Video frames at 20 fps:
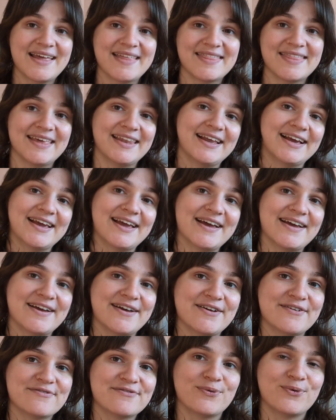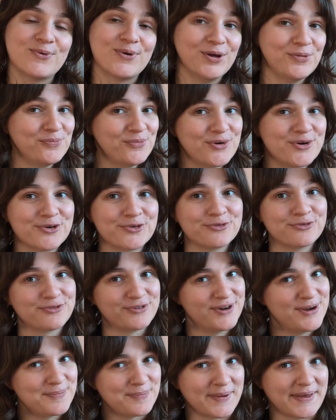Then I have one more
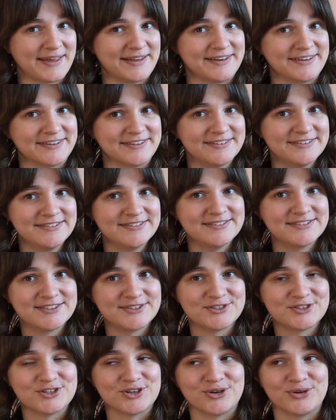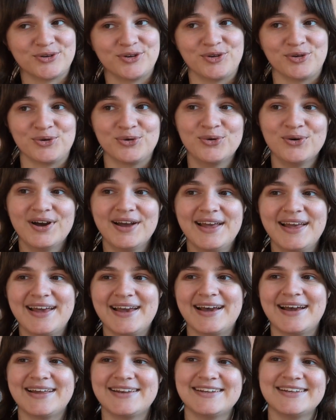free pattern to show you,
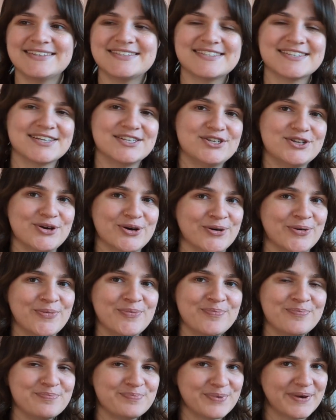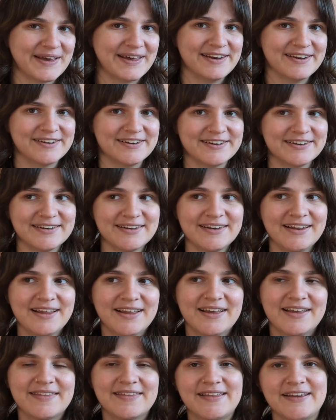and it's a gnome pattern.
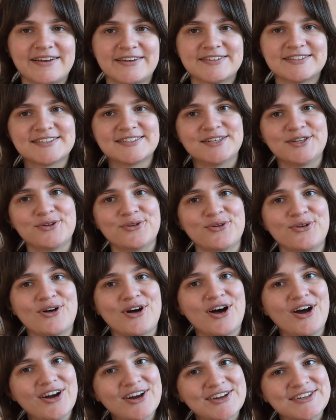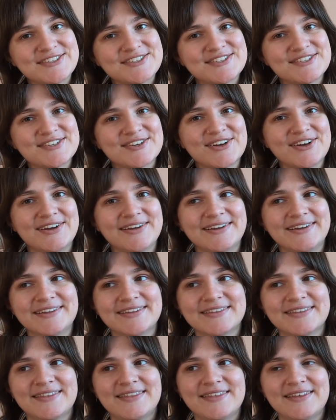There's little hearts
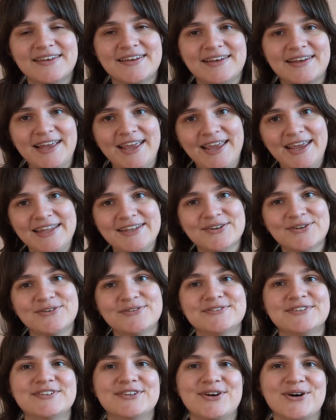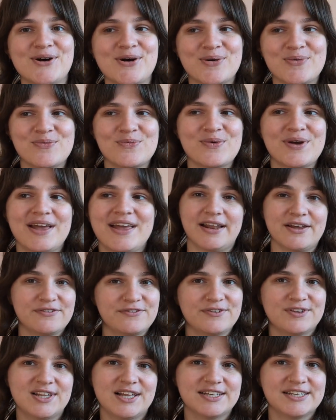on the head of the gnome, and I
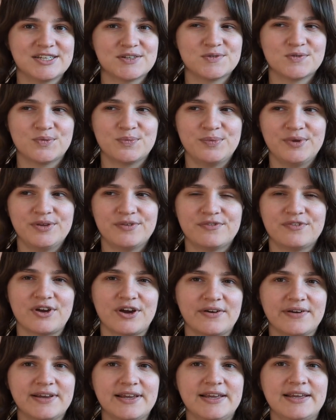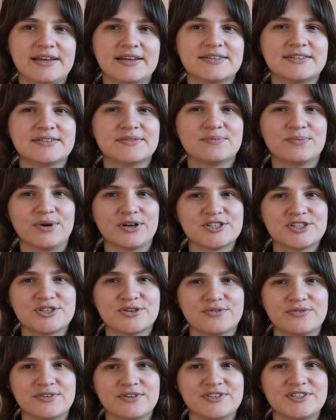feel like this would be very
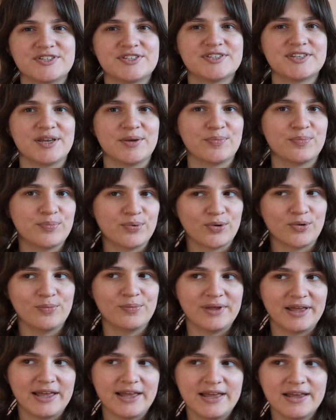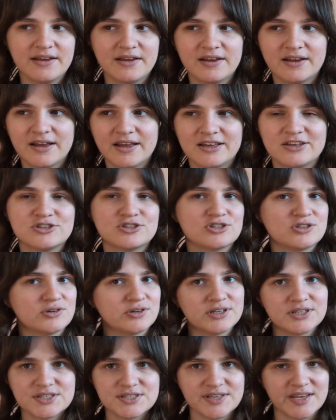much of a simple make,
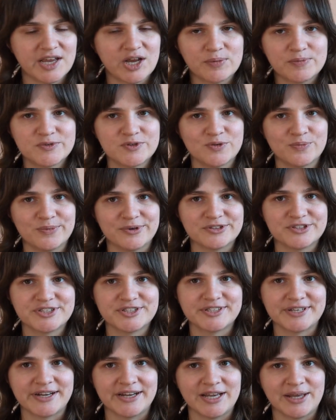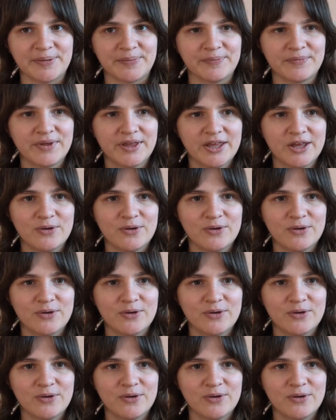shouldn't take up too much time,